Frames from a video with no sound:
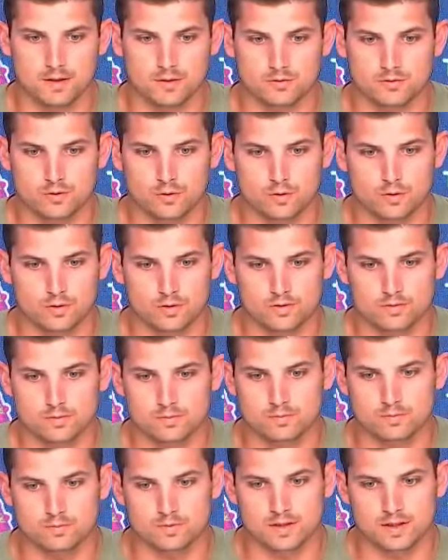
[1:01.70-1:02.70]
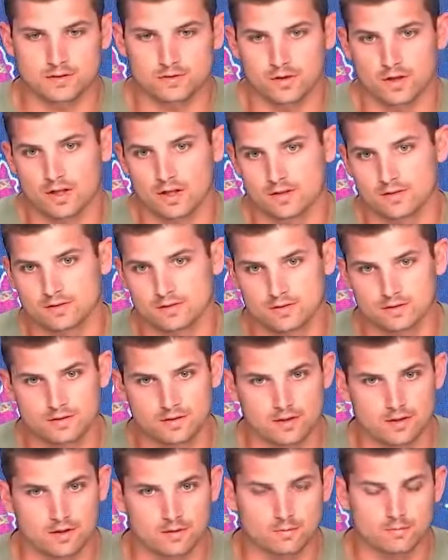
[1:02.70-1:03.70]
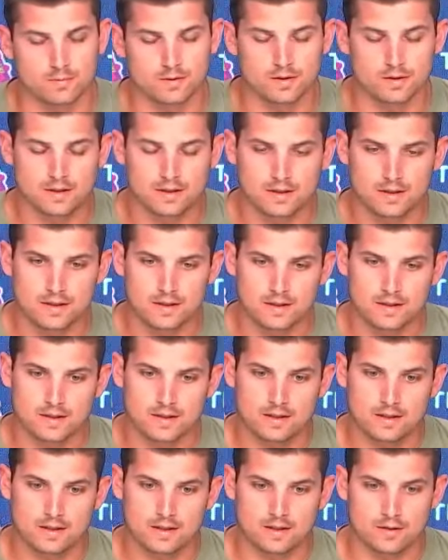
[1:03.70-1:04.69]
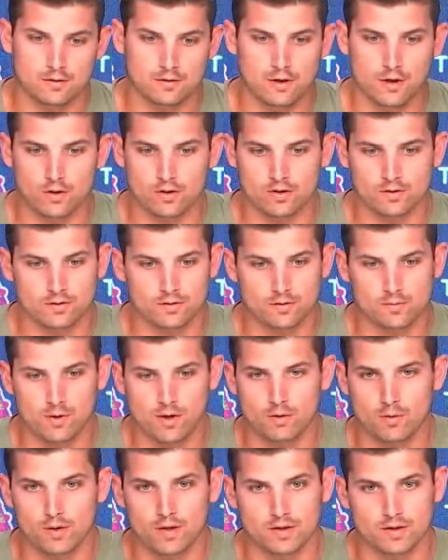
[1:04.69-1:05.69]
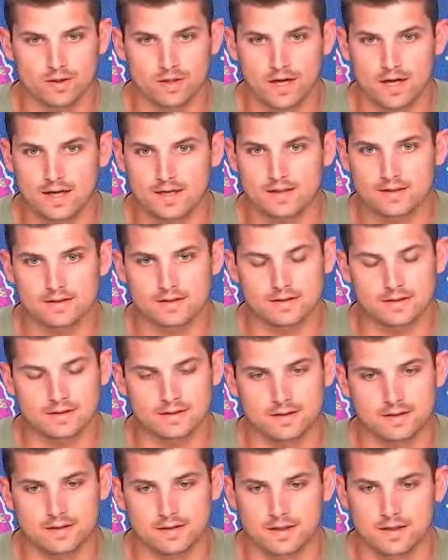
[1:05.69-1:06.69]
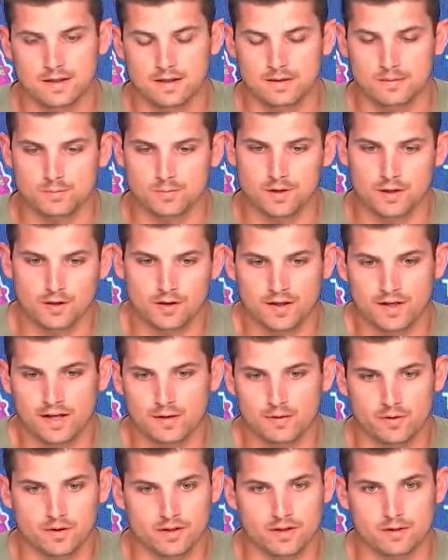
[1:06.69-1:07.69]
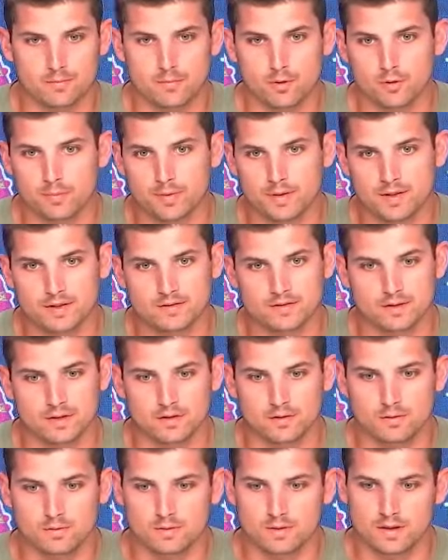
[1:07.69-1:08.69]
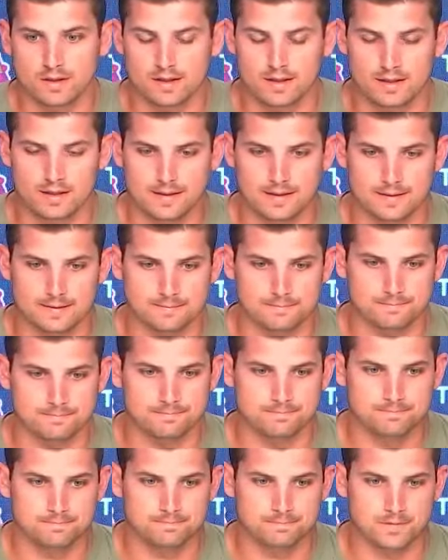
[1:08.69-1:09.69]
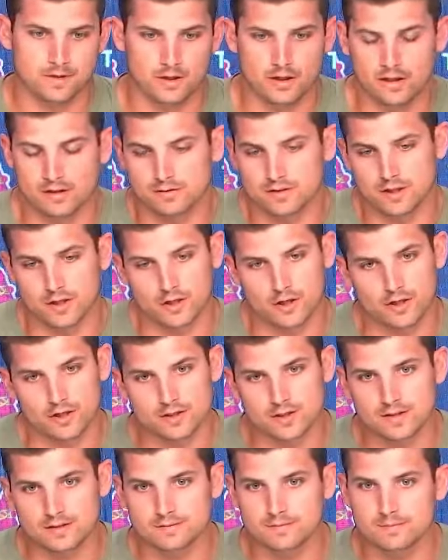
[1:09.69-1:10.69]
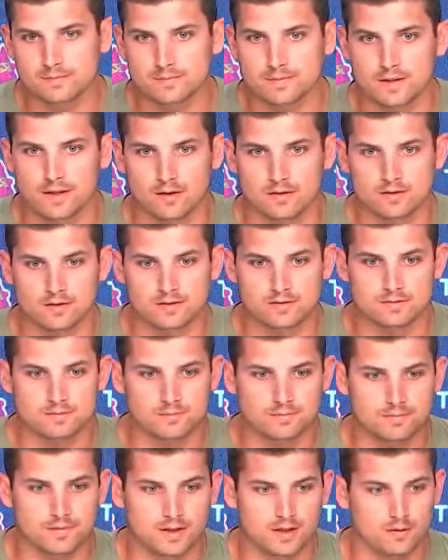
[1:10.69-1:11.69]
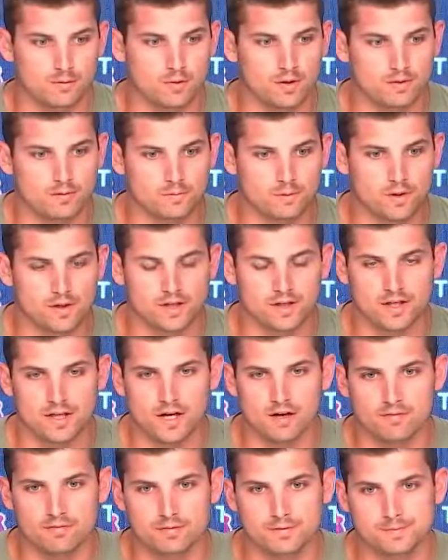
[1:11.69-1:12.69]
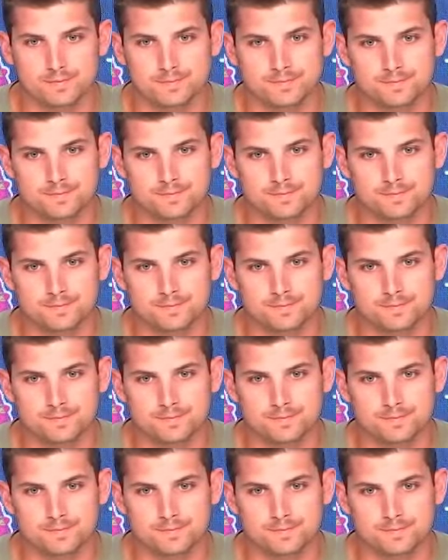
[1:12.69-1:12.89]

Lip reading: scores six runs, Nola threw the ball well tonight, and they got a really good bullpen, so that was encouraging. Wasn't enough.